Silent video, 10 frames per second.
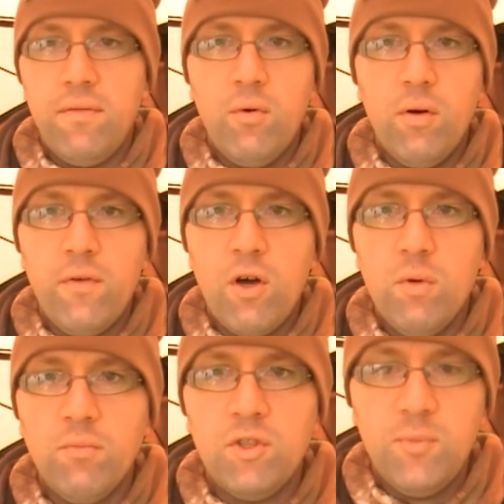or 5
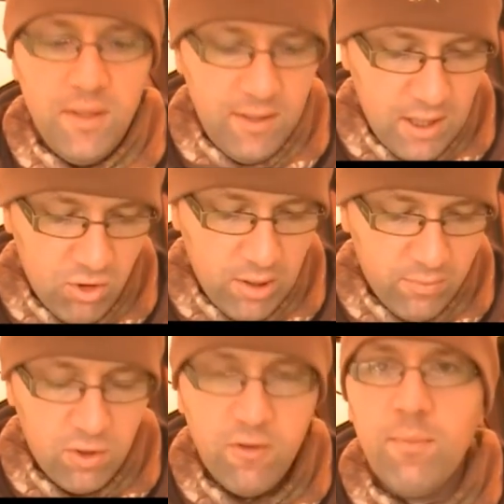months has been the
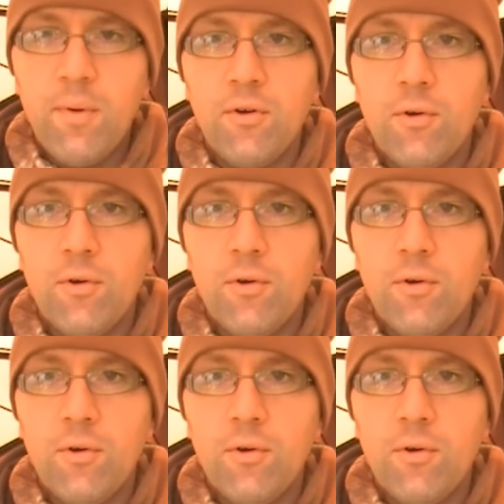N-Trap Soft by